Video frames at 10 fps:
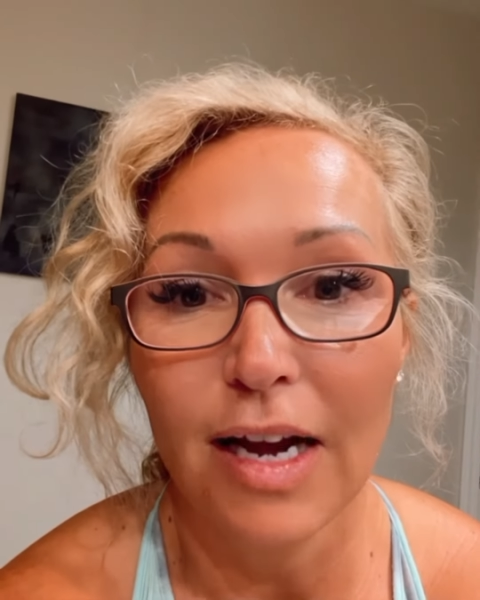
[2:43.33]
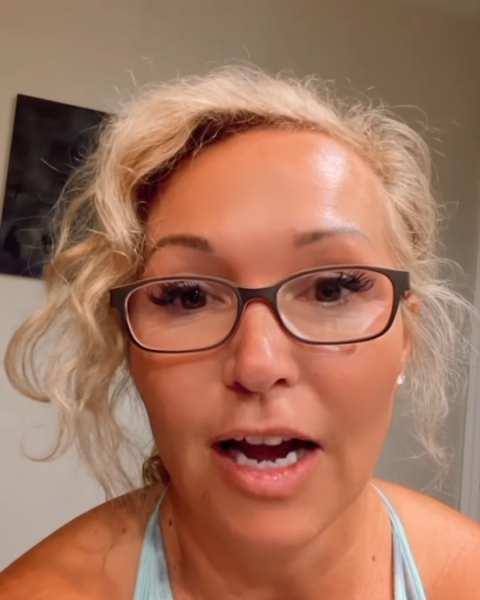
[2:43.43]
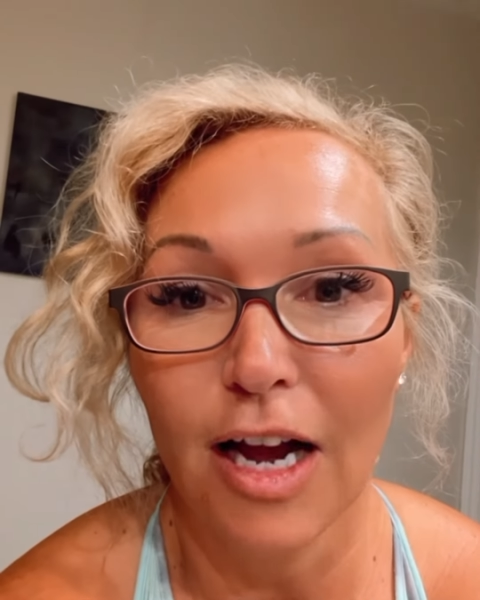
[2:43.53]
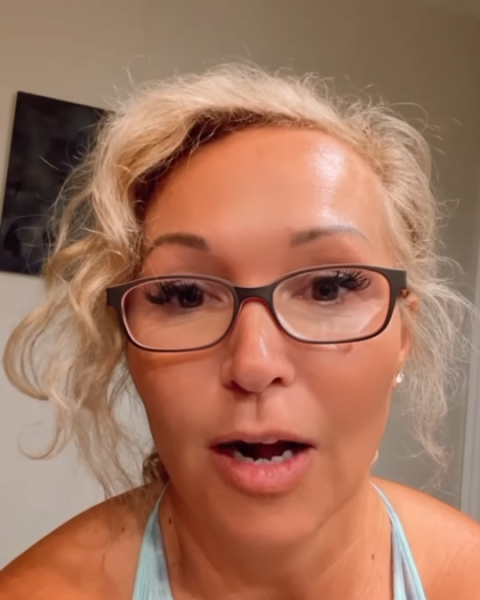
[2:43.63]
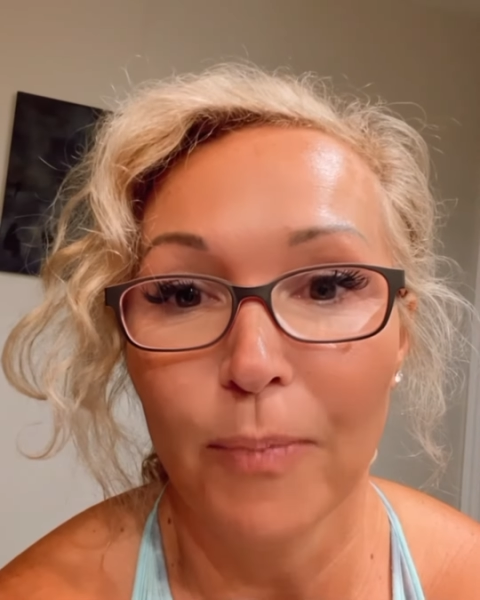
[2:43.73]

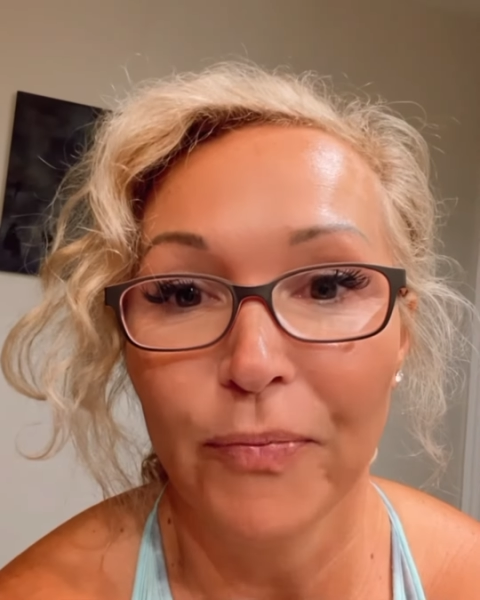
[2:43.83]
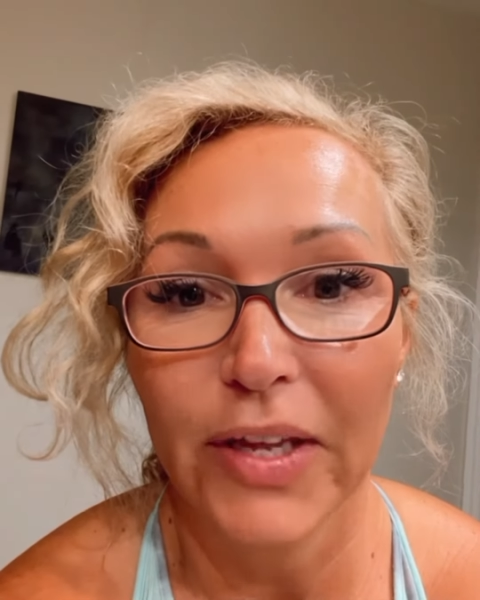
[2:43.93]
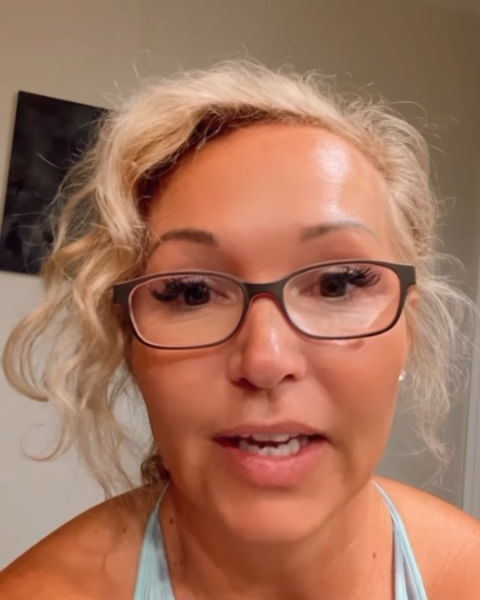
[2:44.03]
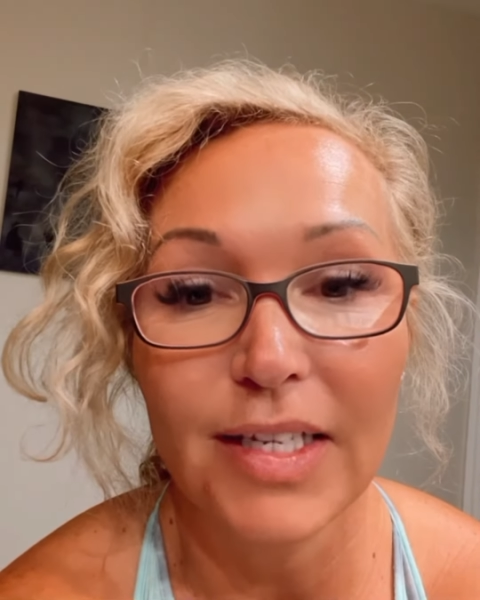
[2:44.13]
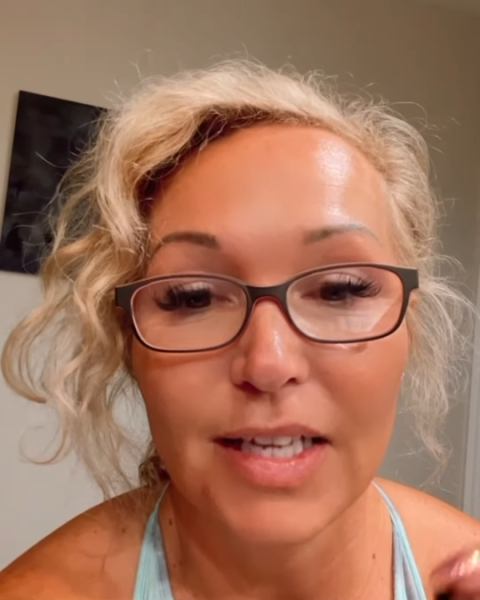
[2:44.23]

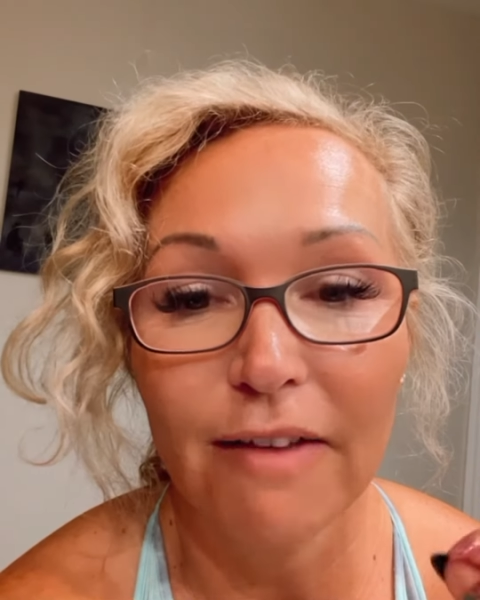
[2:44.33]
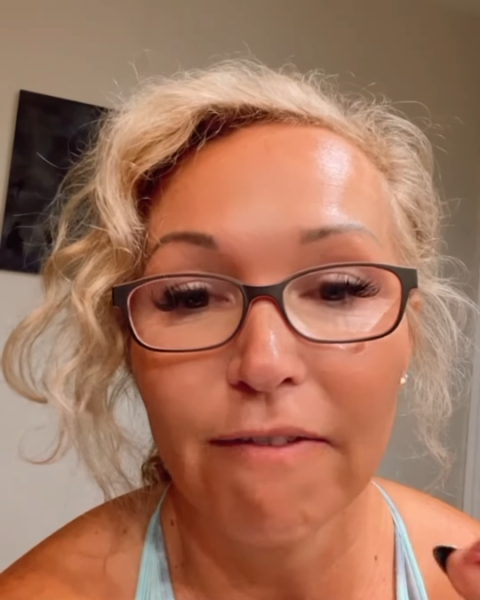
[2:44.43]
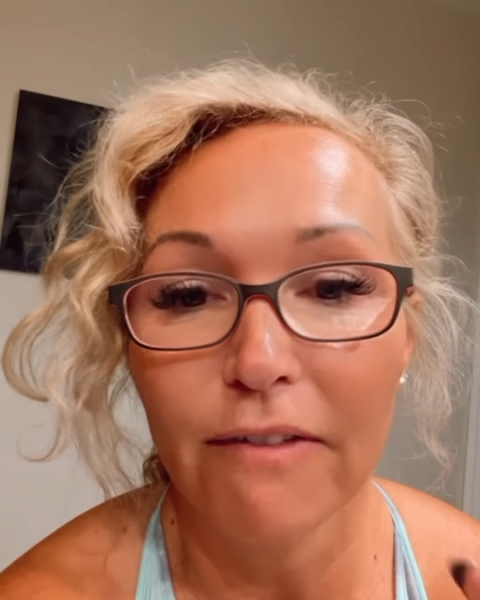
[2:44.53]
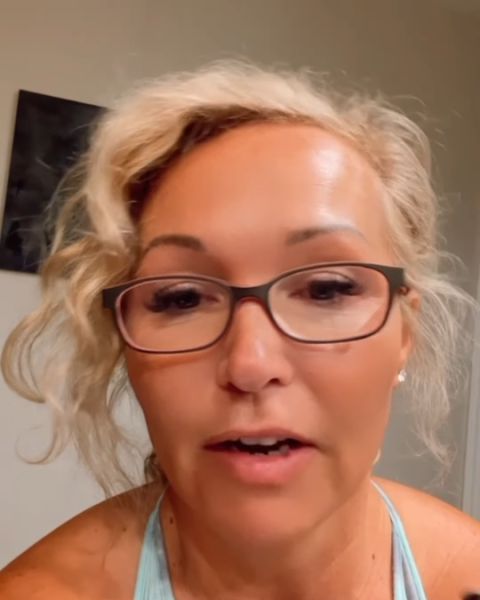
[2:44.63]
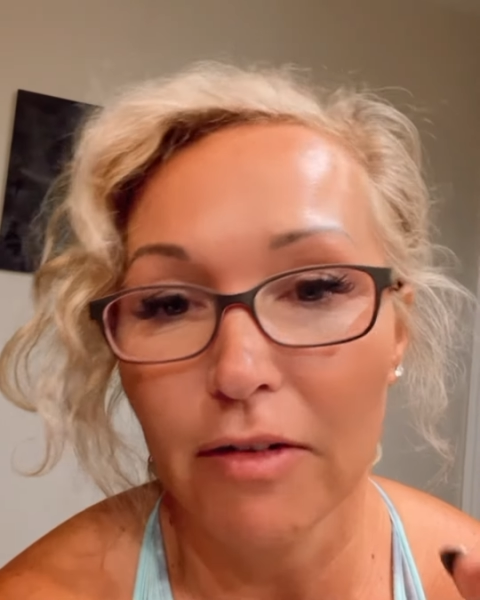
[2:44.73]
It is a
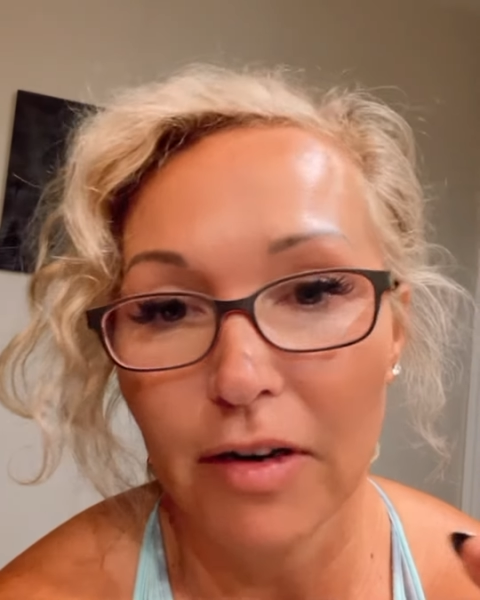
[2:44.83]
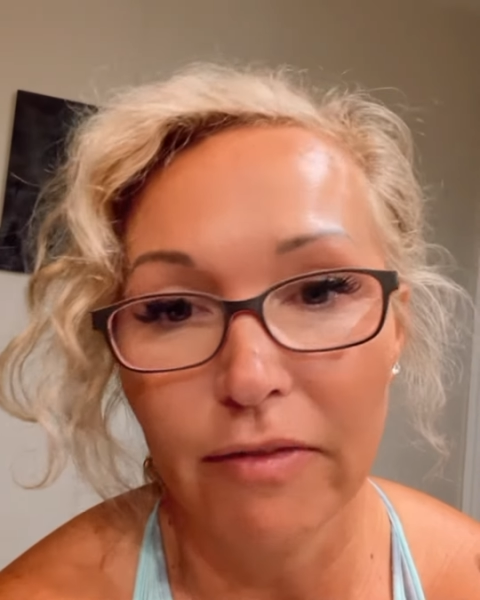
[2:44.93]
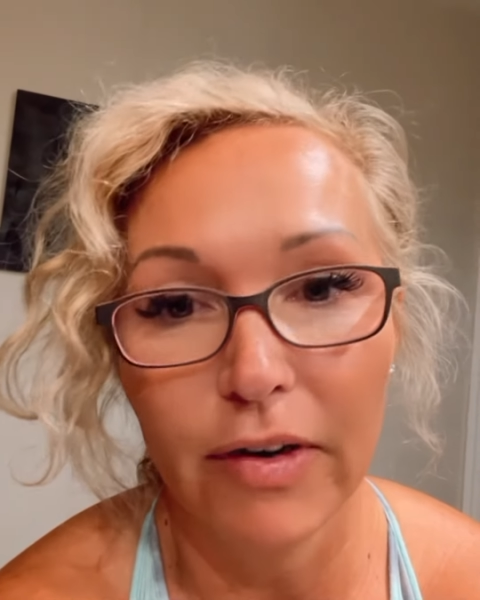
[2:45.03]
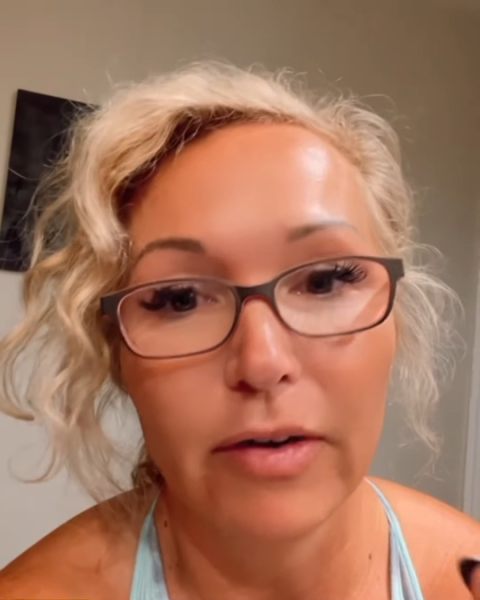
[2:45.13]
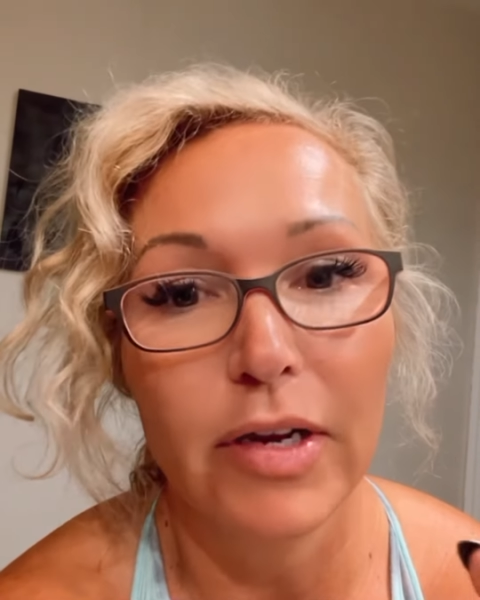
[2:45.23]
very,
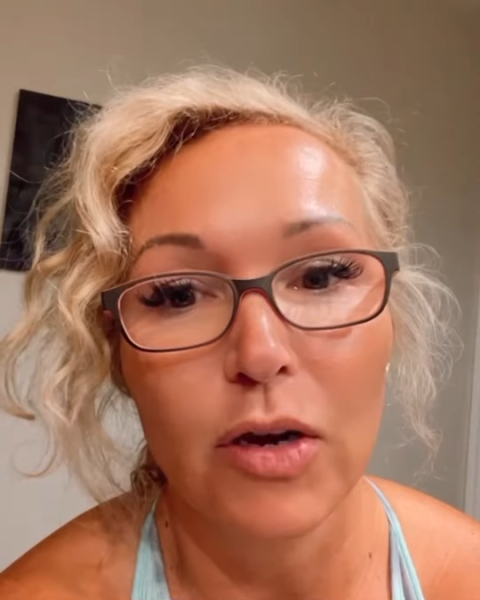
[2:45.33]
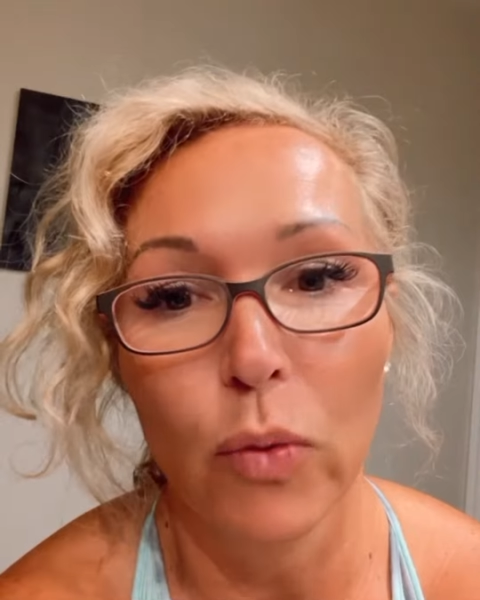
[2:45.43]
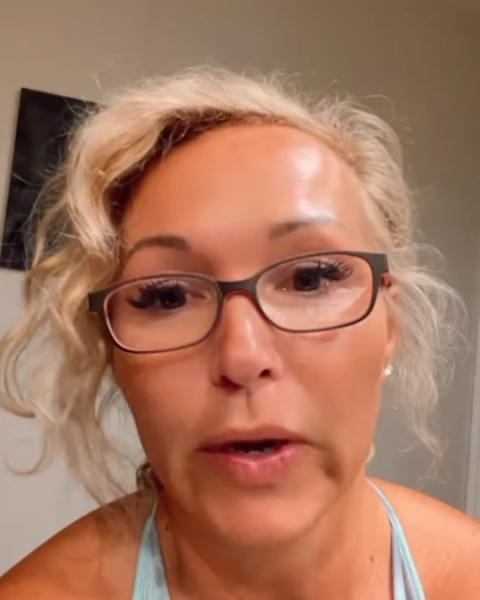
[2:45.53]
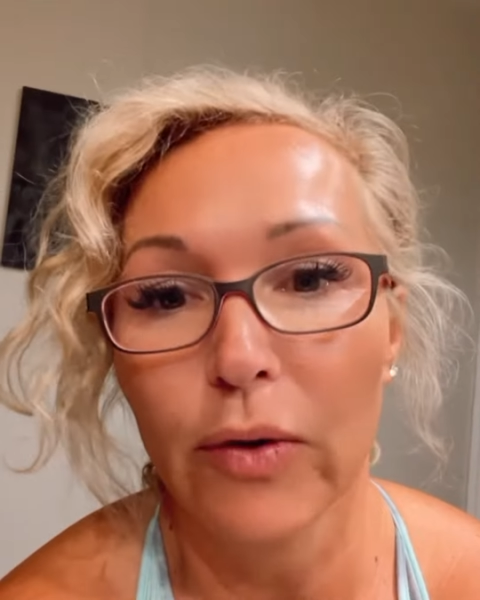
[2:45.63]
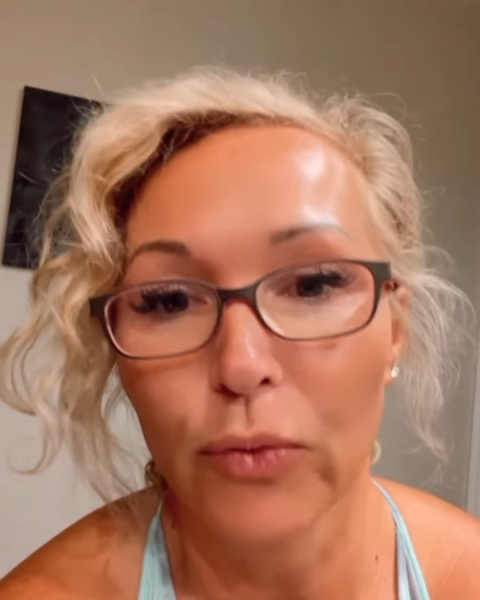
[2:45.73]
very
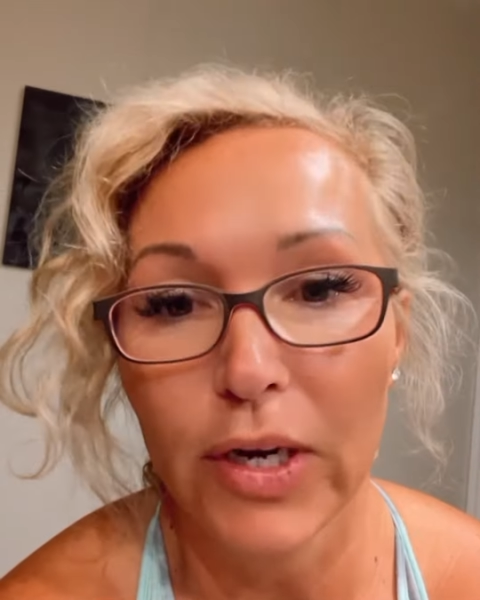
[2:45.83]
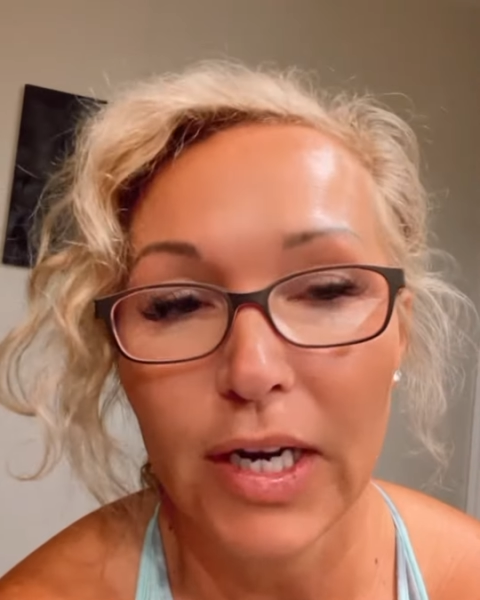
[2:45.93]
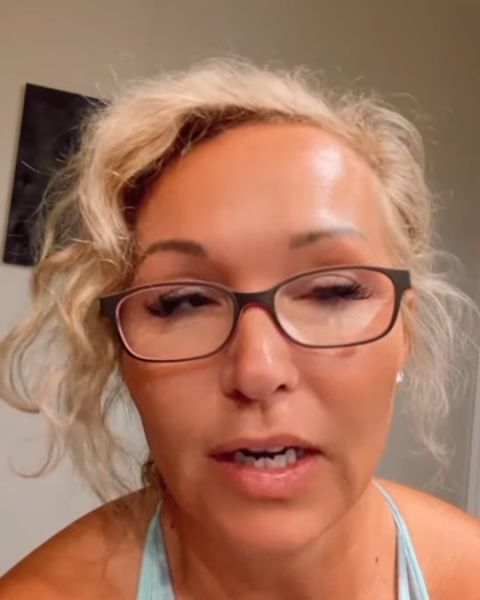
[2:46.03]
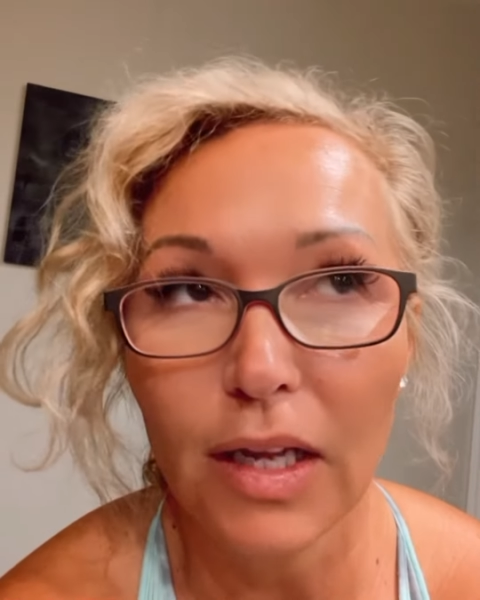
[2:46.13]
quick read,